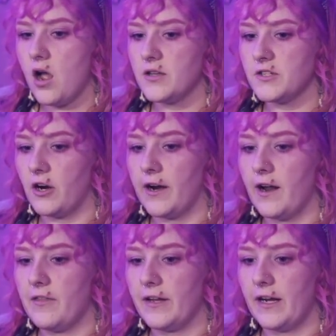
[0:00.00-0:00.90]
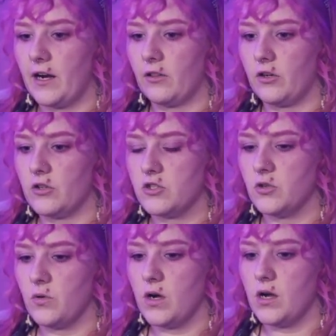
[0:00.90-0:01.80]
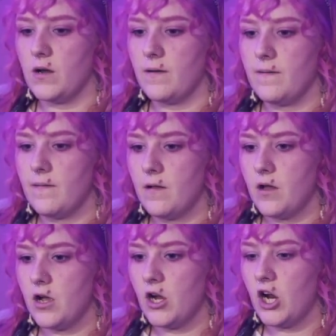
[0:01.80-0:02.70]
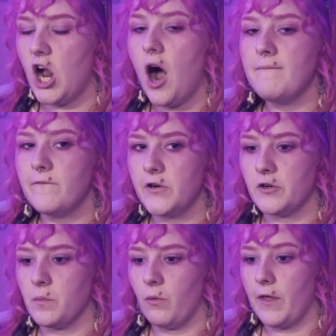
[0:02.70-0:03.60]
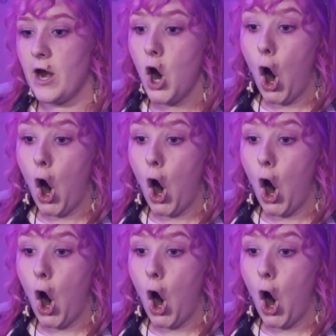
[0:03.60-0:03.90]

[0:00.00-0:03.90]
Sorry, I think I got a little too uh, comfortable there.